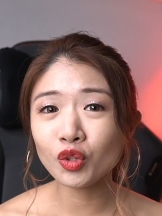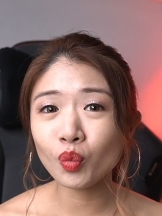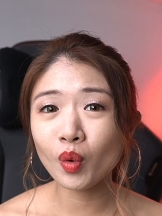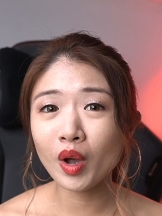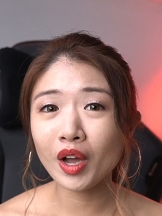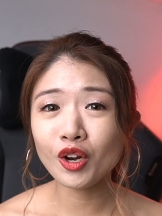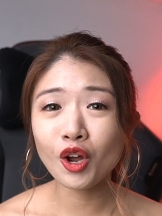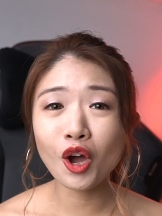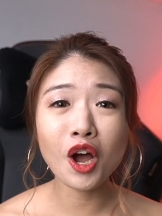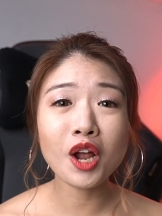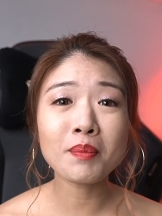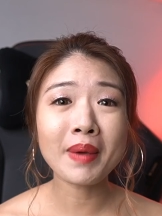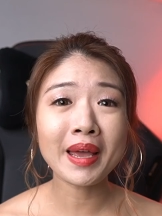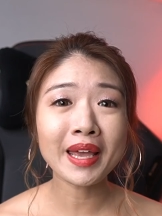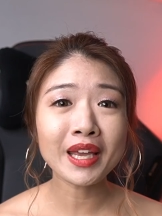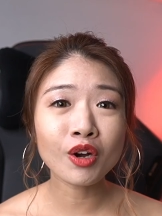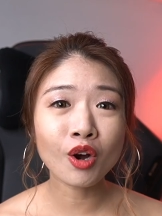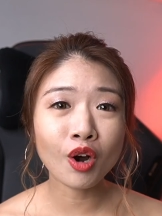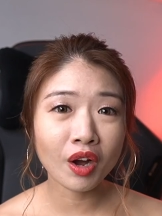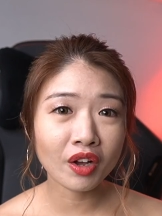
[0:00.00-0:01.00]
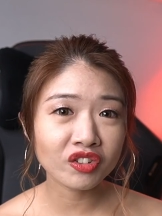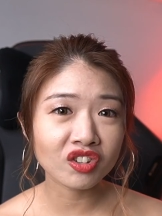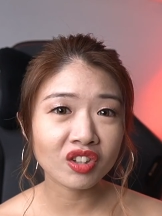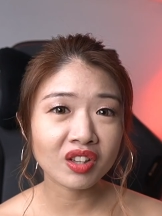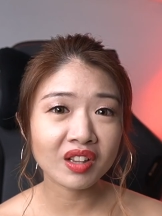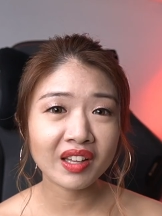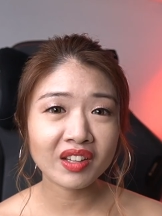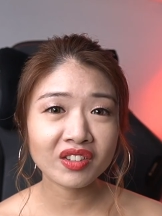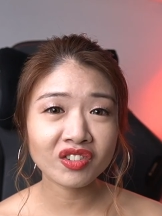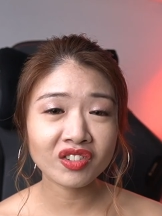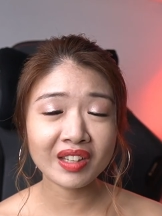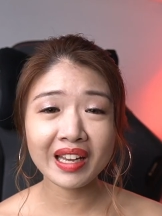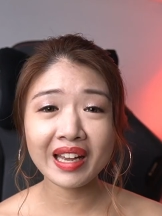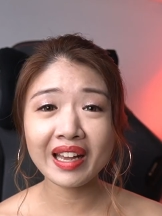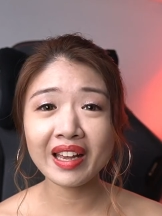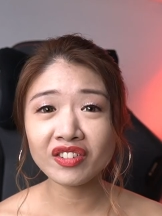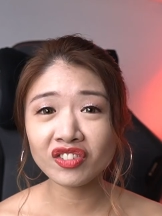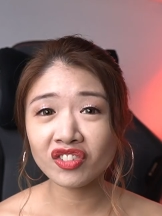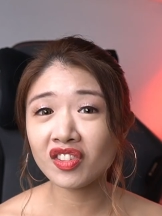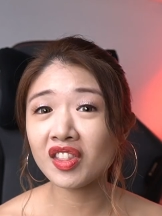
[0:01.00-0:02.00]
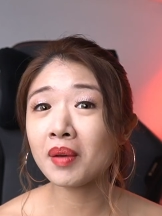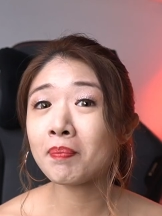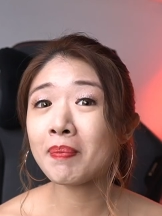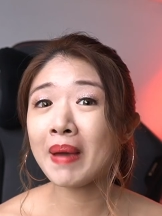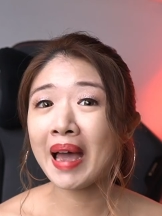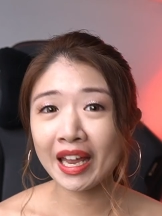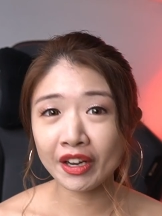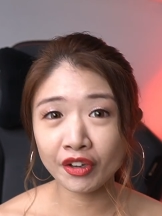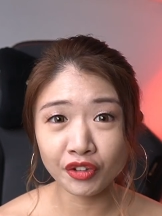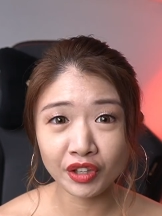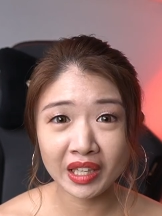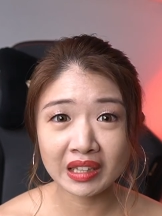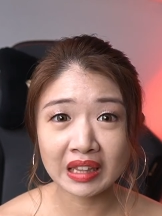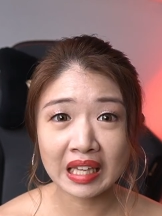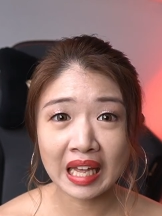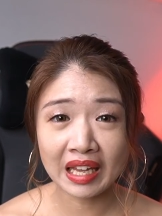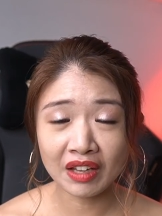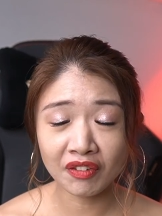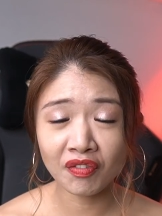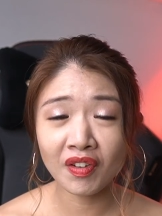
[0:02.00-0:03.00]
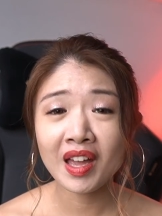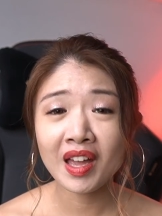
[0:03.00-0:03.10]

one on my cons list is the battery life.